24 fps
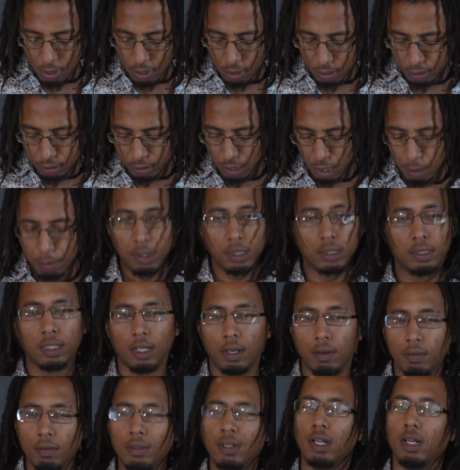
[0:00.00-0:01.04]
Save
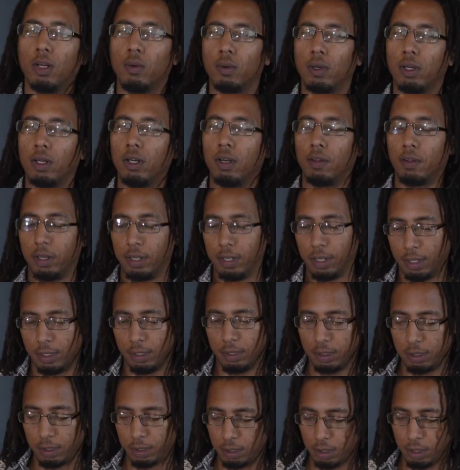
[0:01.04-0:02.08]
myself dealing with another
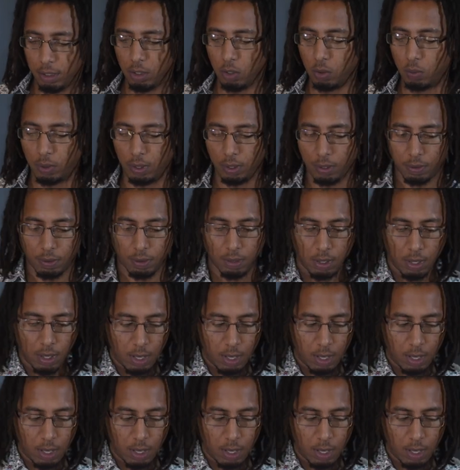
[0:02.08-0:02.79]
dish to deal with.